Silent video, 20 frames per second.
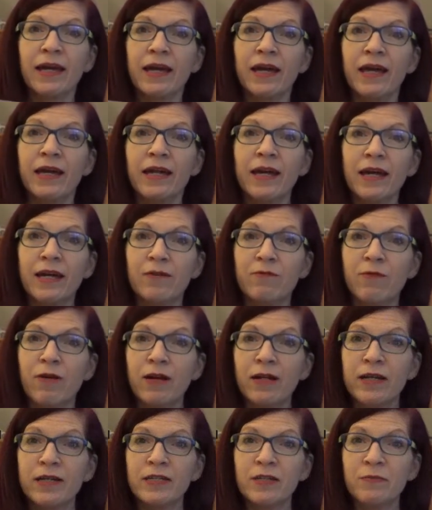and I had
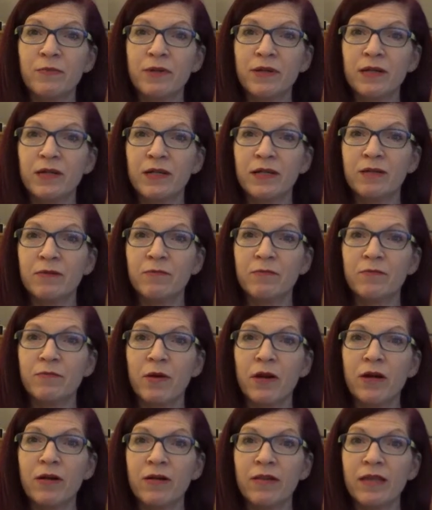wanted to put
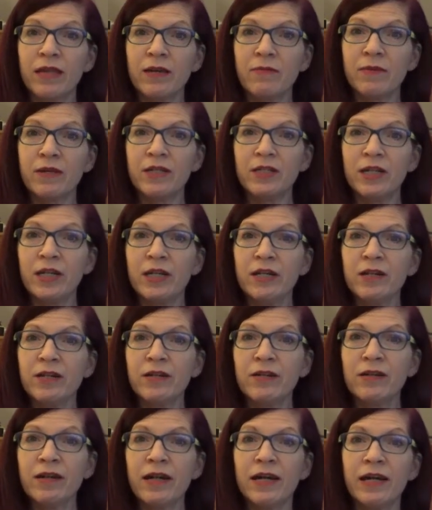part of the image
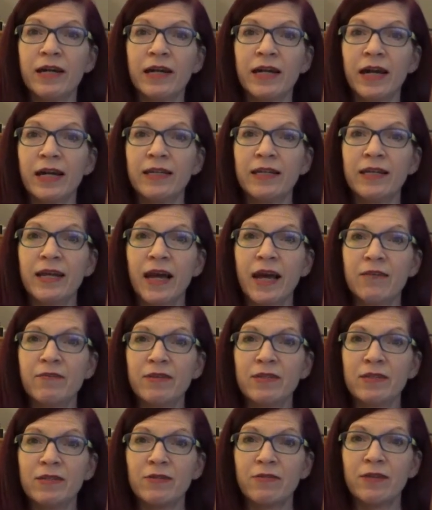here and then have it
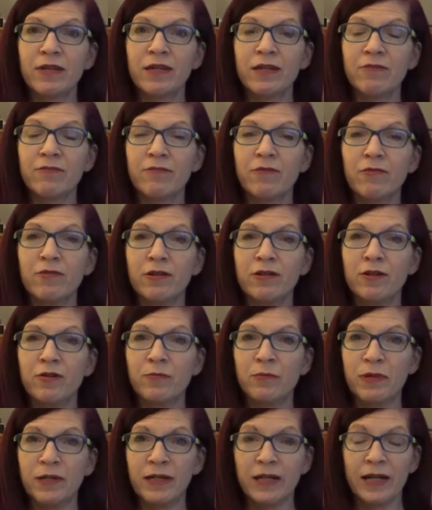so that it folded
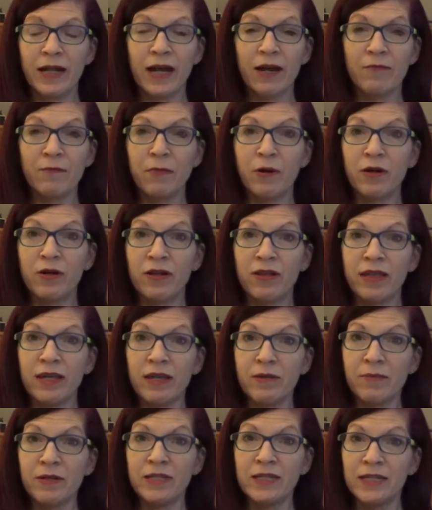open and have part of the
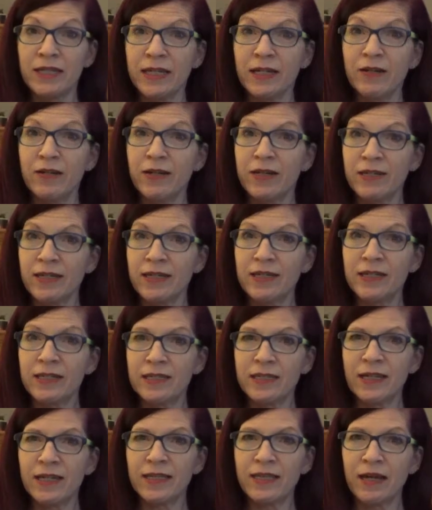image there, because I just
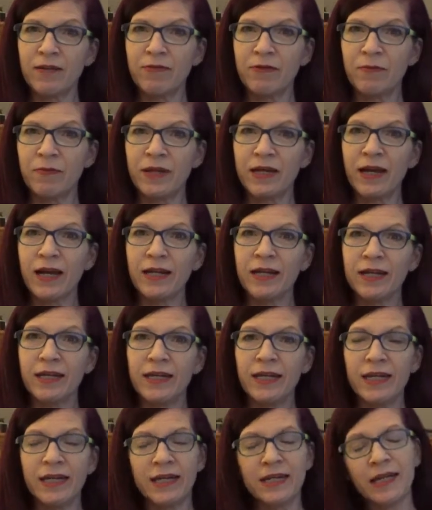thought that would be kind of
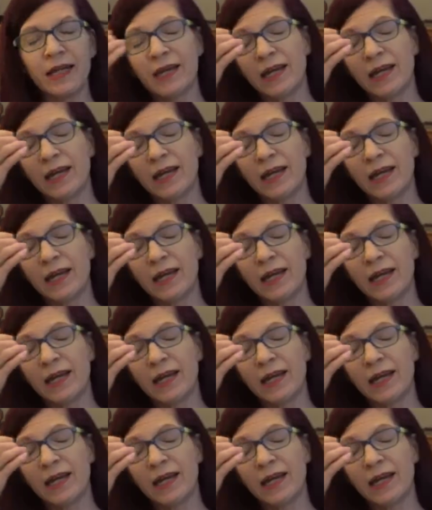neat.